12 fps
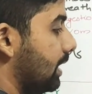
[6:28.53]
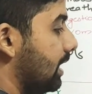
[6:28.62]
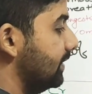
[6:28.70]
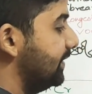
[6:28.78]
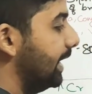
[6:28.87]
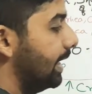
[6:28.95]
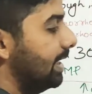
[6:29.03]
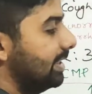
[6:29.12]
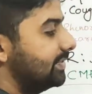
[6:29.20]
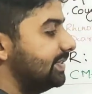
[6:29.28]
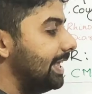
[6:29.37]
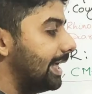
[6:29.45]
See,
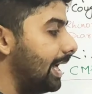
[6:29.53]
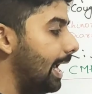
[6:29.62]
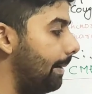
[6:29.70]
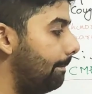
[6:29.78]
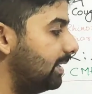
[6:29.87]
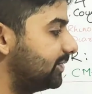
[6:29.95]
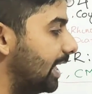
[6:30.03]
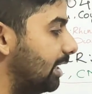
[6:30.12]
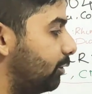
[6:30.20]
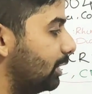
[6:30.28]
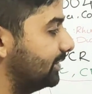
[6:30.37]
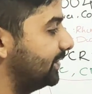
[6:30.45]
CKMB stands
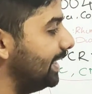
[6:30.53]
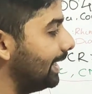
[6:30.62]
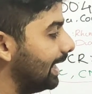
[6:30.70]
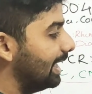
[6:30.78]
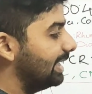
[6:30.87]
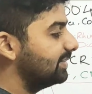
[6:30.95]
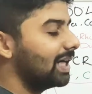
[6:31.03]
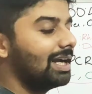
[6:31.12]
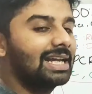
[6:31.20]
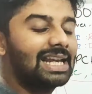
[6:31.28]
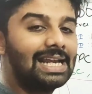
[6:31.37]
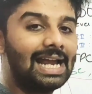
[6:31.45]
for, the CK is a
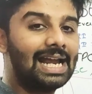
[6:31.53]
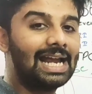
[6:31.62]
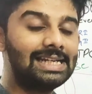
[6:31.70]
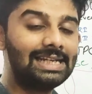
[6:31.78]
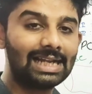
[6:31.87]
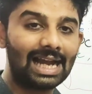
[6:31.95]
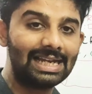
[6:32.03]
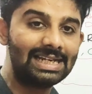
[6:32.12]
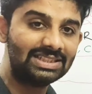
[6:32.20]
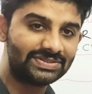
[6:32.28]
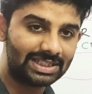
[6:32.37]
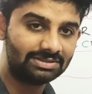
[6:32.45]
creatinine
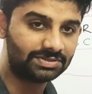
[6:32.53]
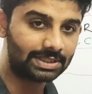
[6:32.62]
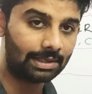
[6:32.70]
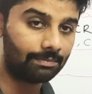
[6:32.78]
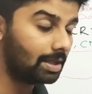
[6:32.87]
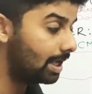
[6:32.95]
kinase enzyme,